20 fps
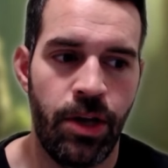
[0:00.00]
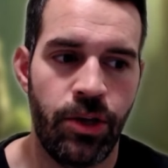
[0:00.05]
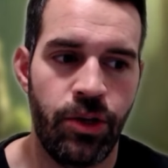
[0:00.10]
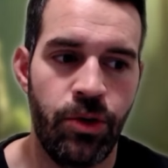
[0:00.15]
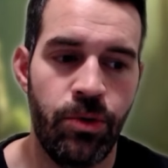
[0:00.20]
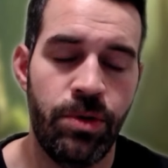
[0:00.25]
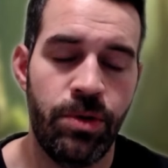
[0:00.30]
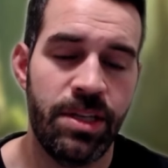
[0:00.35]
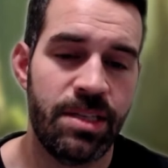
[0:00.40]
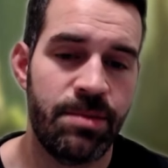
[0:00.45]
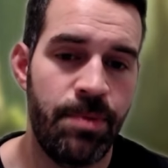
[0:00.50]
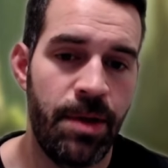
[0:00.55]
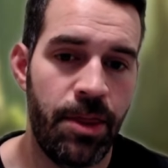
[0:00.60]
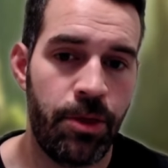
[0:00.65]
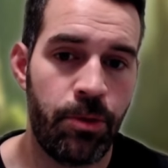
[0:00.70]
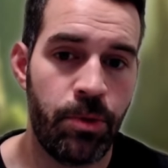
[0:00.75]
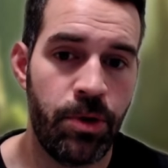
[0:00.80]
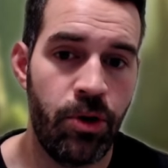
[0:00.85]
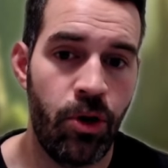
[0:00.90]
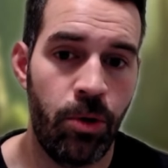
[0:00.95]
you can
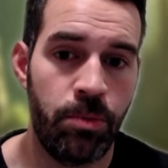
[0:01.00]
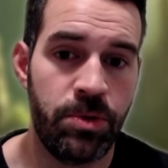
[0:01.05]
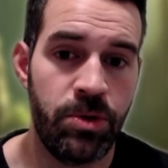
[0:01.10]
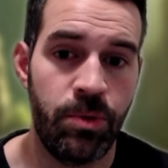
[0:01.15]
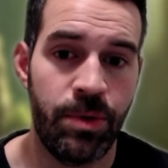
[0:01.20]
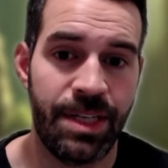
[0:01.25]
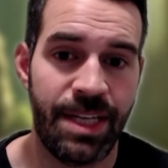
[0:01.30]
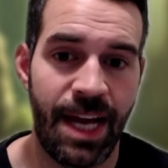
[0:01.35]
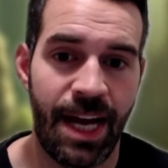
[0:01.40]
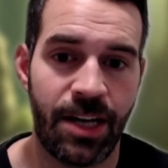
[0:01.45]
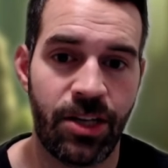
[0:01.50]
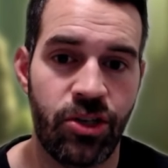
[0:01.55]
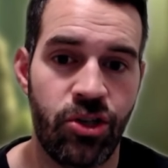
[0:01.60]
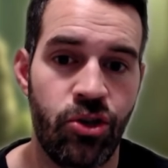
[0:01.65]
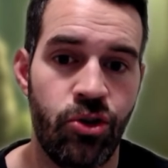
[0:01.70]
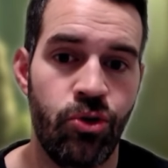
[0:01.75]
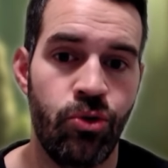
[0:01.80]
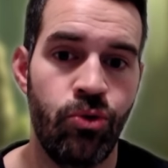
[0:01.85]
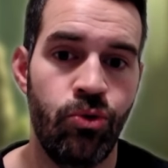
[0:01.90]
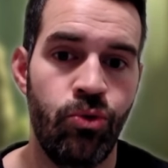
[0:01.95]
spend 3 hope to attack
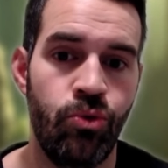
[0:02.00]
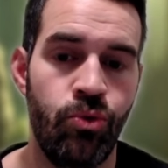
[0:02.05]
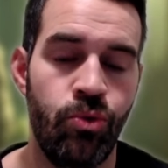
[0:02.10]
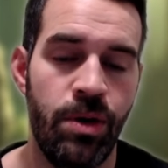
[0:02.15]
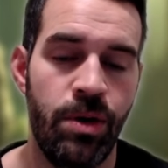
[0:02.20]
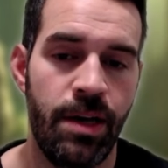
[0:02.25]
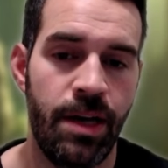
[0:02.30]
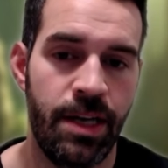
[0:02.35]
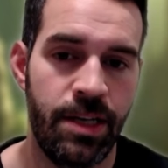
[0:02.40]
2